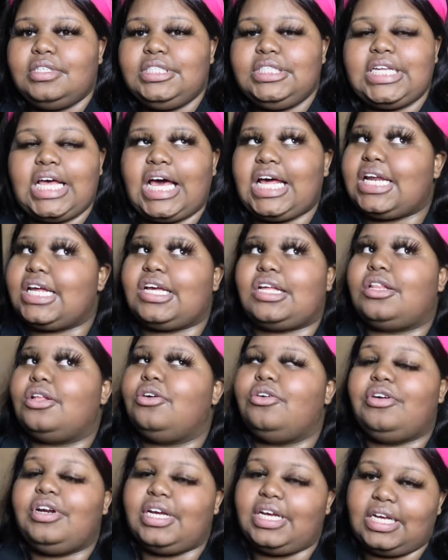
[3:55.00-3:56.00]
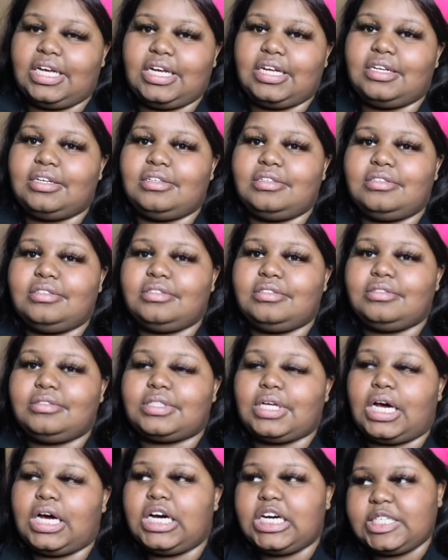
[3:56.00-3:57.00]
Not including
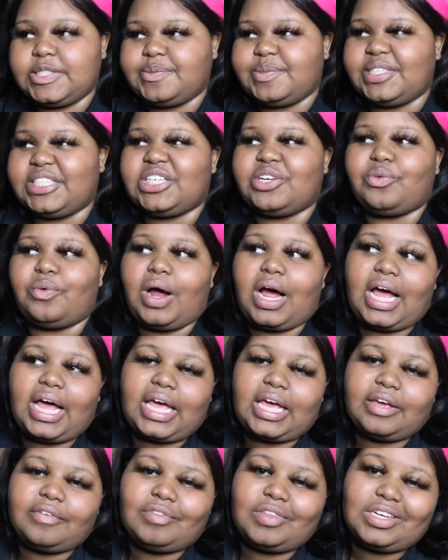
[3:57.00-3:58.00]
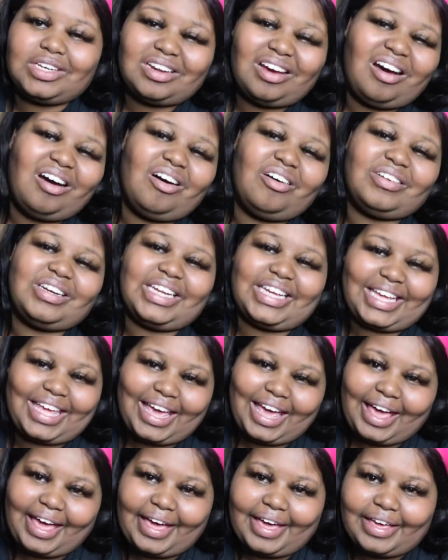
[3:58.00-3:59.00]
the husband, the wife, the dog, the
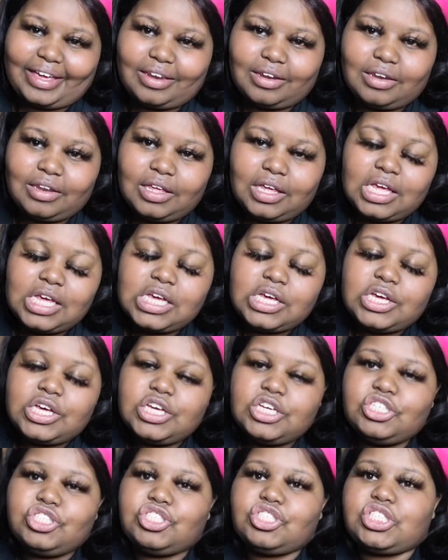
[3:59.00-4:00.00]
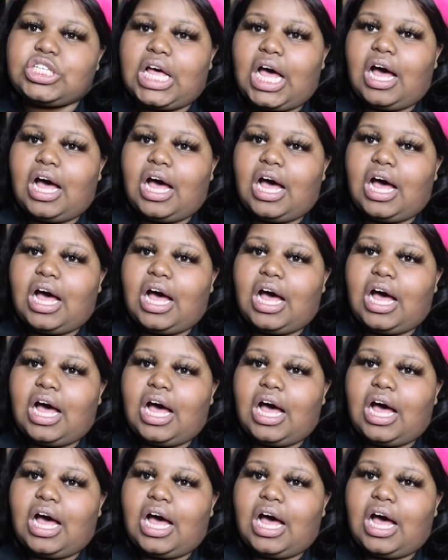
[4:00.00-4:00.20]
cat. So,